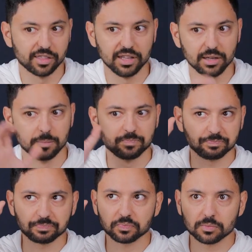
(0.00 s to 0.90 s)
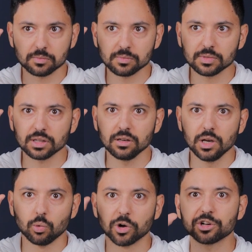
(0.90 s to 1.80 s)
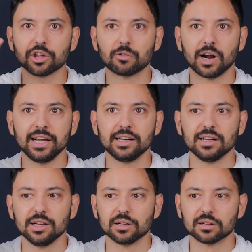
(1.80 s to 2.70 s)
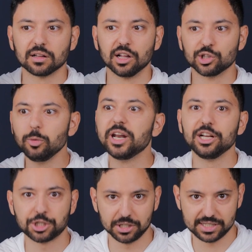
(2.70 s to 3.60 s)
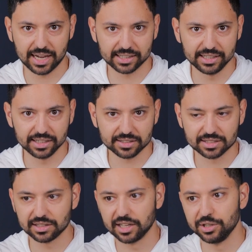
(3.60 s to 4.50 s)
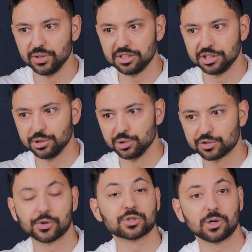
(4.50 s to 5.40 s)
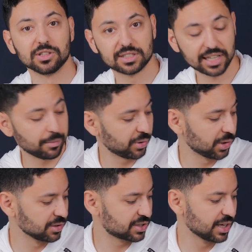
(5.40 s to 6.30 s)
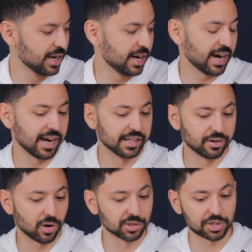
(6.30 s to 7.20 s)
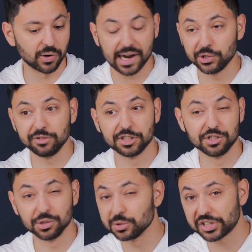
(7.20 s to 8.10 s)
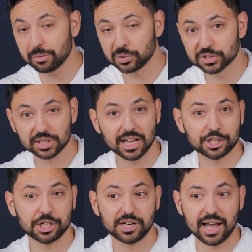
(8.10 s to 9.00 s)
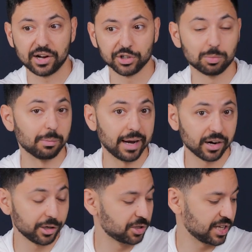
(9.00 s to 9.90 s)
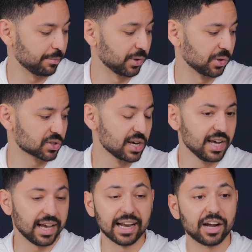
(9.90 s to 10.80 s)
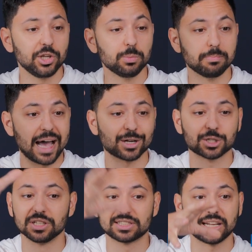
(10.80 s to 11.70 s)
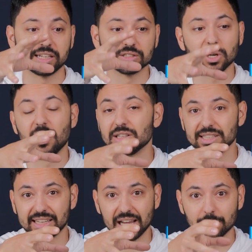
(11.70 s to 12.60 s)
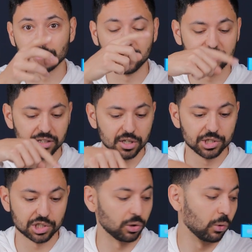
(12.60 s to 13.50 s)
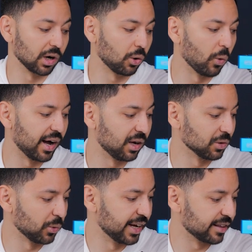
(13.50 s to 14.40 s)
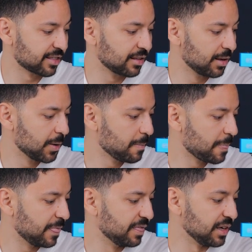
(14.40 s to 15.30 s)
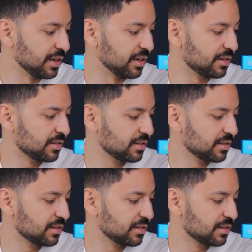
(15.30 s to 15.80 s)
the right illumination techniques that you need to use for certain samples, and then also how do you even do sample selection, how do you prepare your samples, and how do you match the settings on the camera to work well with the